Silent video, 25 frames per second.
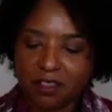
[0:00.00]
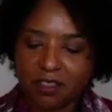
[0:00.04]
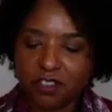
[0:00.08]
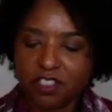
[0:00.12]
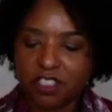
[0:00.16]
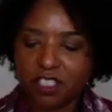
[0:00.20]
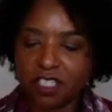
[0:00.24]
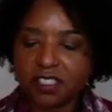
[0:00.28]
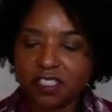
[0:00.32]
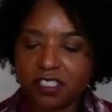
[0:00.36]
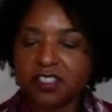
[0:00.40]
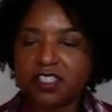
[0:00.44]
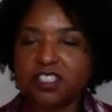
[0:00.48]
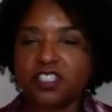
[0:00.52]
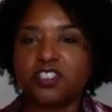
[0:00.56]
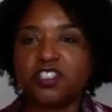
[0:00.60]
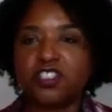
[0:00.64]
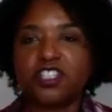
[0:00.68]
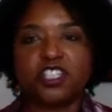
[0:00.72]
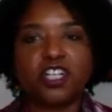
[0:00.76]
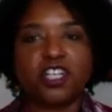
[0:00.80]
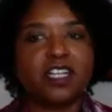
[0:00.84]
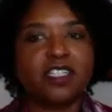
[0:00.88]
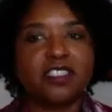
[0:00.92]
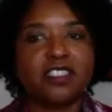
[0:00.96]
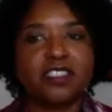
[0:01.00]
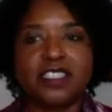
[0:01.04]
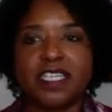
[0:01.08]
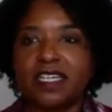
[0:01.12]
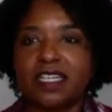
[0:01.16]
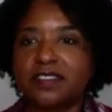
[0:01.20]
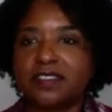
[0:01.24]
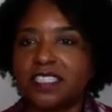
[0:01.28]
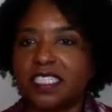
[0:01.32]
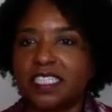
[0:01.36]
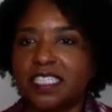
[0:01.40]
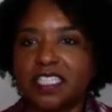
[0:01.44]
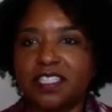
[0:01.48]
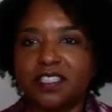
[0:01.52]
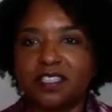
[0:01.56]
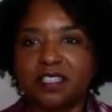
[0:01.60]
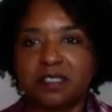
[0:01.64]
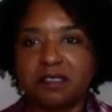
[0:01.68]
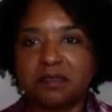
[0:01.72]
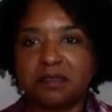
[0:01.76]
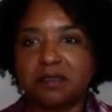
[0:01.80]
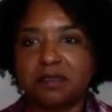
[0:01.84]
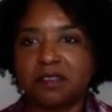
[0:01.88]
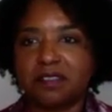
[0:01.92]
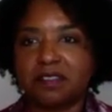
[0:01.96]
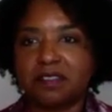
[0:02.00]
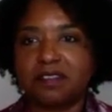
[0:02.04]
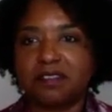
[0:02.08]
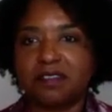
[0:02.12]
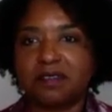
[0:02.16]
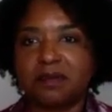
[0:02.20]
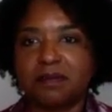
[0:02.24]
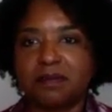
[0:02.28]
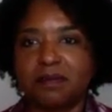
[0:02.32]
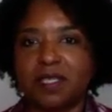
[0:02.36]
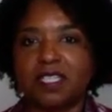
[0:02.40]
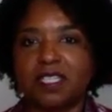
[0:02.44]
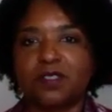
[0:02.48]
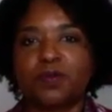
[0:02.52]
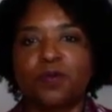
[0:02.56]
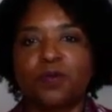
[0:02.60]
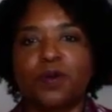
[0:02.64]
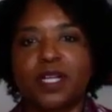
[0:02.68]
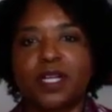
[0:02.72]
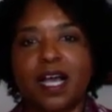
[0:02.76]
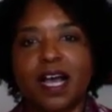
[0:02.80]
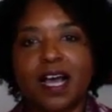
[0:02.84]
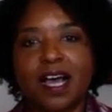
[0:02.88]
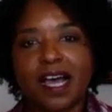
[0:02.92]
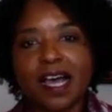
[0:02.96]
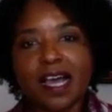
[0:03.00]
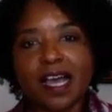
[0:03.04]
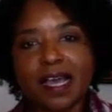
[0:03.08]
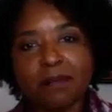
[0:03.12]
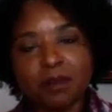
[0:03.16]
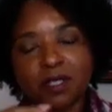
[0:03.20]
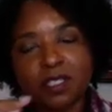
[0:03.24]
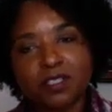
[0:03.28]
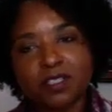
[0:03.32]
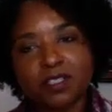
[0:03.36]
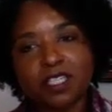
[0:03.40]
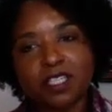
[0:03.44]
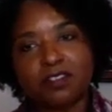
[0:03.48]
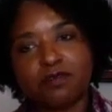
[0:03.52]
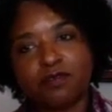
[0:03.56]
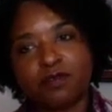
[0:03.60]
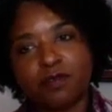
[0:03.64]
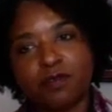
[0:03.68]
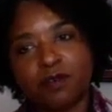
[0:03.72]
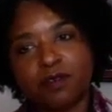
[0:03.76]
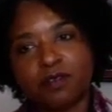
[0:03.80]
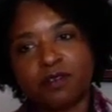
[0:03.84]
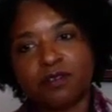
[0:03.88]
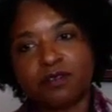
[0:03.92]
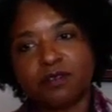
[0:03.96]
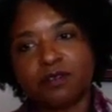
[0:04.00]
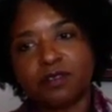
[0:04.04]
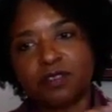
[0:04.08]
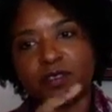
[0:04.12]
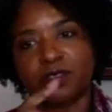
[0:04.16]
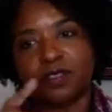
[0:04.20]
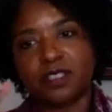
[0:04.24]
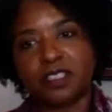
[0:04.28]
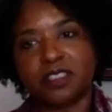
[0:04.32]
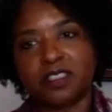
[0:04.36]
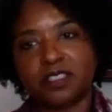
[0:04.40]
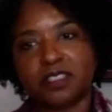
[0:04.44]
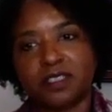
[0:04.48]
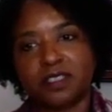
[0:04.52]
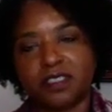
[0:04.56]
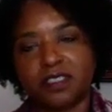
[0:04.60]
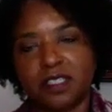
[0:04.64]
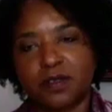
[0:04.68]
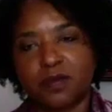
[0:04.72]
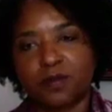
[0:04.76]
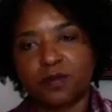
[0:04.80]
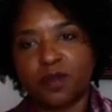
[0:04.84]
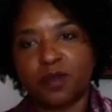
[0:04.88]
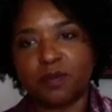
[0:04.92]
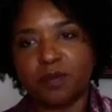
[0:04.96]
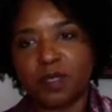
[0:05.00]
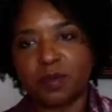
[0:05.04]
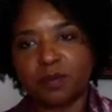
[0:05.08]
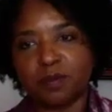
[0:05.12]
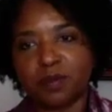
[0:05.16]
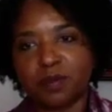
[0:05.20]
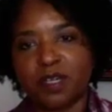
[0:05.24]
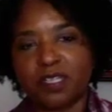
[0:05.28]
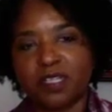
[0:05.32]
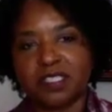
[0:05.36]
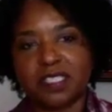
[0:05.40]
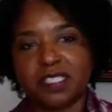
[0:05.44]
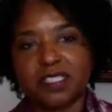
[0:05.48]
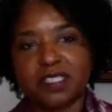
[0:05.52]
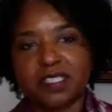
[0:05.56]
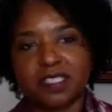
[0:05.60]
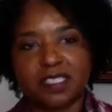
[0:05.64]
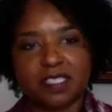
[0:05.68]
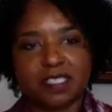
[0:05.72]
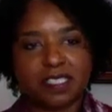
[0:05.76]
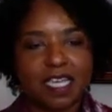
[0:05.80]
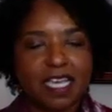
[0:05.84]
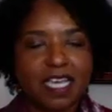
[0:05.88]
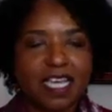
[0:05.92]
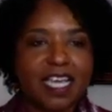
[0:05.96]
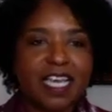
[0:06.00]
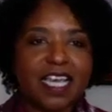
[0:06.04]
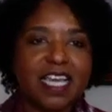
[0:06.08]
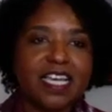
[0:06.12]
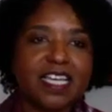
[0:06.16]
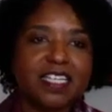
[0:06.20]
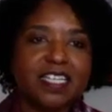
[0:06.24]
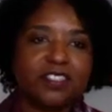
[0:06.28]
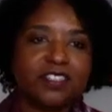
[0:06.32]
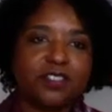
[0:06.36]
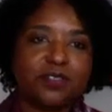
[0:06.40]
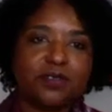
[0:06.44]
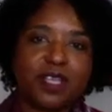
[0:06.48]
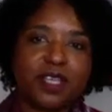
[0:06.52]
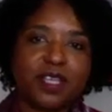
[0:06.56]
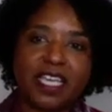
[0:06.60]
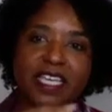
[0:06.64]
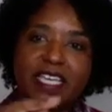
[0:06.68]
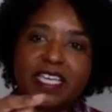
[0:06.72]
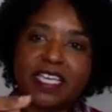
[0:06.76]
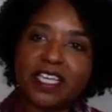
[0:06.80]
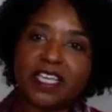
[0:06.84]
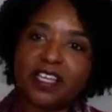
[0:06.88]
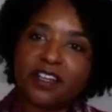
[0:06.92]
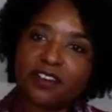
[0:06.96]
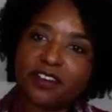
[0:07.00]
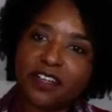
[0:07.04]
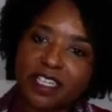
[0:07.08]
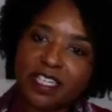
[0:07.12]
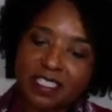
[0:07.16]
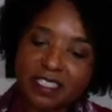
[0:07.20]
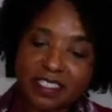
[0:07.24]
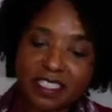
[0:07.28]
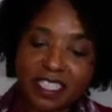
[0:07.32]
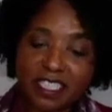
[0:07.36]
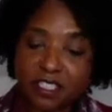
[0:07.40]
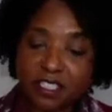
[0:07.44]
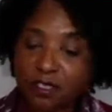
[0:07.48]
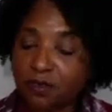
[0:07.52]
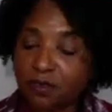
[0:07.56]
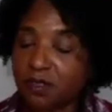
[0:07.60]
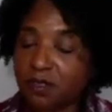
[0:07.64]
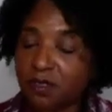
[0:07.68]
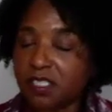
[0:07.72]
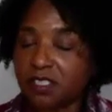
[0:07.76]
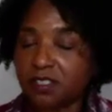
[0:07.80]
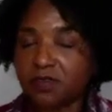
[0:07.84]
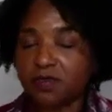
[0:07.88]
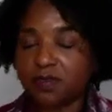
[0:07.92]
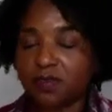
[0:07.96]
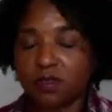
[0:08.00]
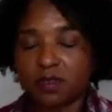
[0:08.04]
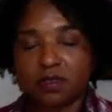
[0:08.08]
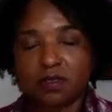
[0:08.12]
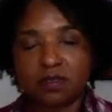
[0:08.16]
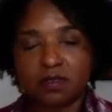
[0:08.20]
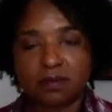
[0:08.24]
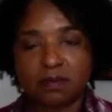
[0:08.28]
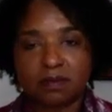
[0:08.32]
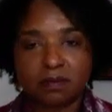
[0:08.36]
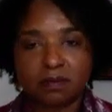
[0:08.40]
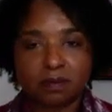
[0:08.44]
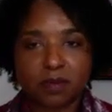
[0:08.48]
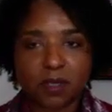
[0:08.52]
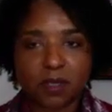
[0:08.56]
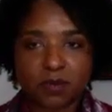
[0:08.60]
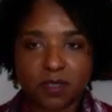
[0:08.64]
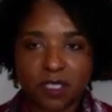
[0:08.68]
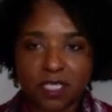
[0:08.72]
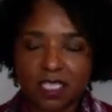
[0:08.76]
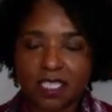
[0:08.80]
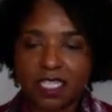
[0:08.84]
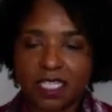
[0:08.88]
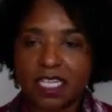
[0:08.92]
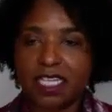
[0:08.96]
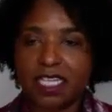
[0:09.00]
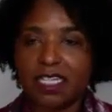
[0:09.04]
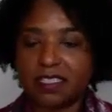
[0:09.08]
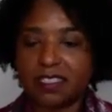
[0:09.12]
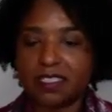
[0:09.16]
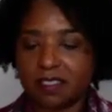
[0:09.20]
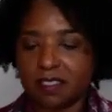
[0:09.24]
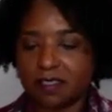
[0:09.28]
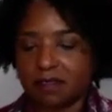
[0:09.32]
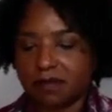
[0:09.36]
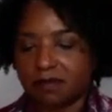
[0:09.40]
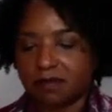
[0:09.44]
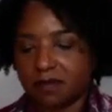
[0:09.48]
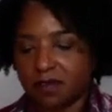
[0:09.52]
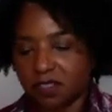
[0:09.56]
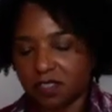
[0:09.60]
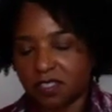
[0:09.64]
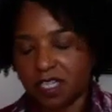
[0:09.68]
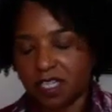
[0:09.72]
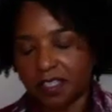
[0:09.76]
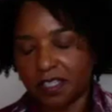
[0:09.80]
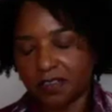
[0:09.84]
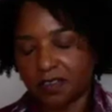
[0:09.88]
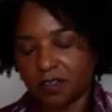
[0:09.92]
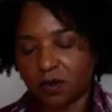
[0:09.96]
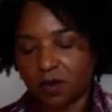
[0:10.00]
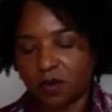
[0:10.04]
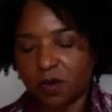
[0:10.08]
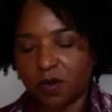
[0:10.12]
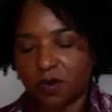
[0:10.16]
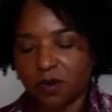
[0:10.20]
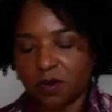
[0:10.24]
just to jot down any notes. Because what I'm looking for during the enrollment process is, do they hear it? And I use these for both clients, just not the